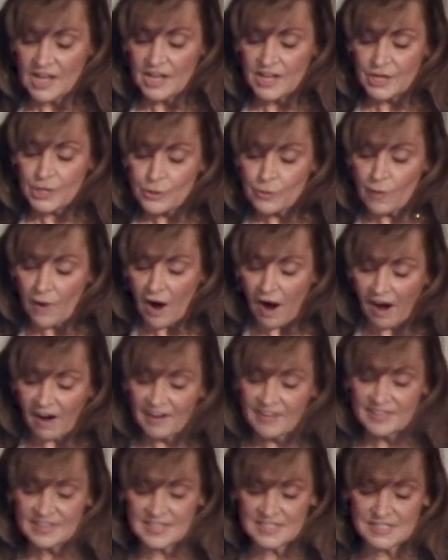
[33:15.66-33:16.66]
Who
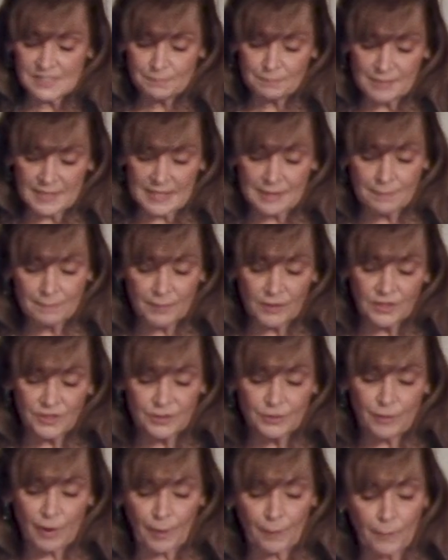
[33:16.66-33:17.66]
are these people
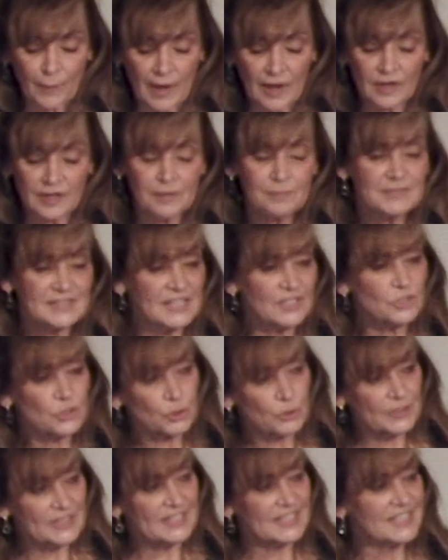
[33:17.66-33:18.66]
who are welcomed and
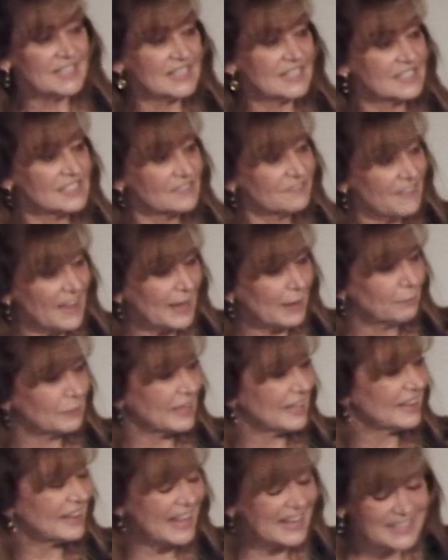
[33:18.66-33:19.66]
treated as
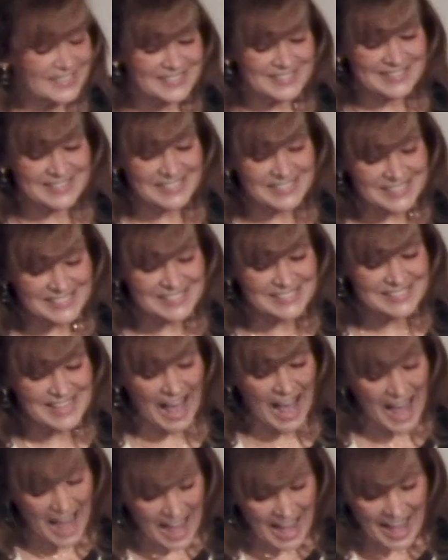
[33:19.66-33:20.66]
family? Ladies, this is
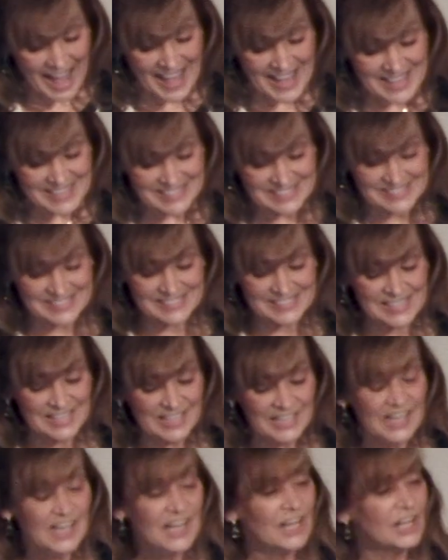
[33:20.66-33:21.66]
us.
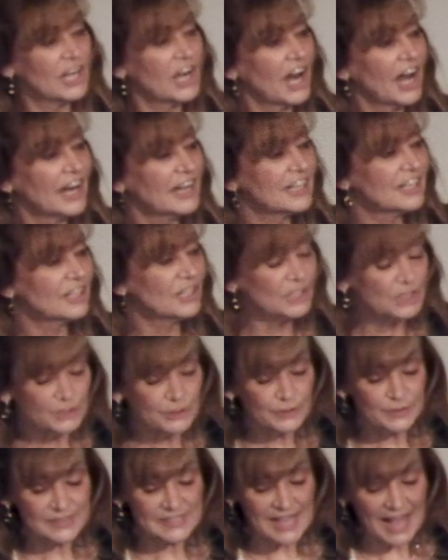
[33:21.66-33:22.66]
God
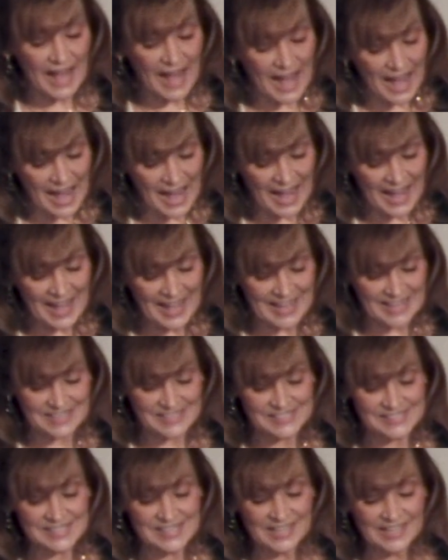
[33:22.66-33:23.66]
includes
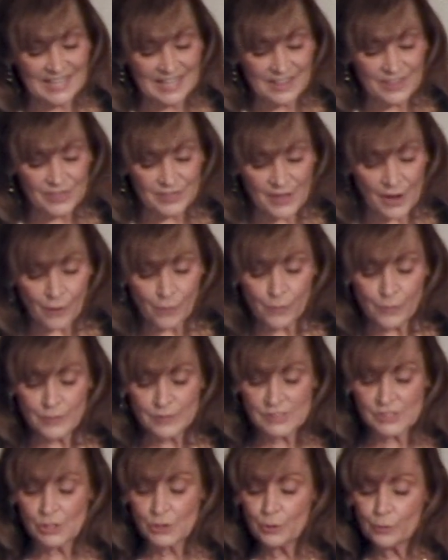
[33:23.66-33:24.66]
us.
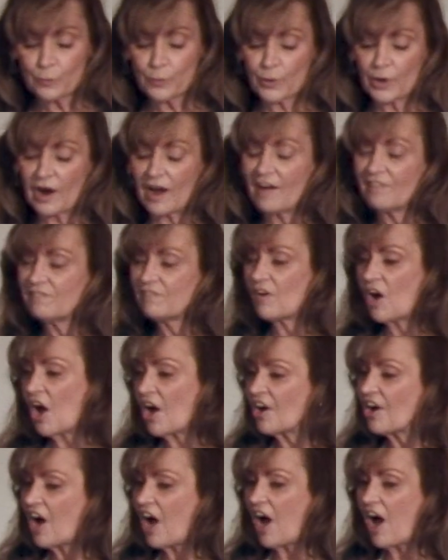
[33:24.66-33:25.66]
Those who were
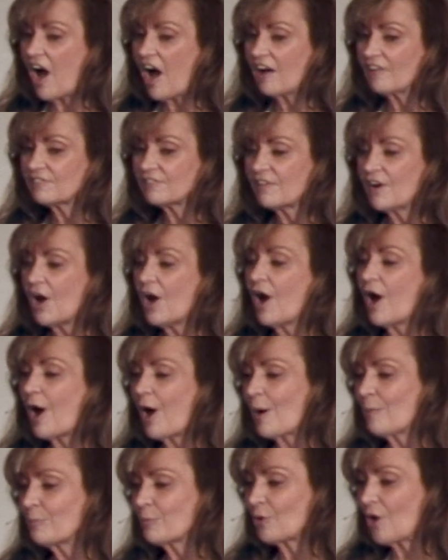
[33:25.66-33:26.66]
afar off
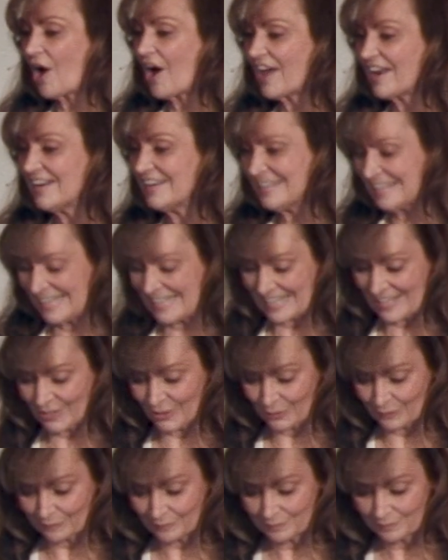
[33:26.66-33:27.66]
are brought near.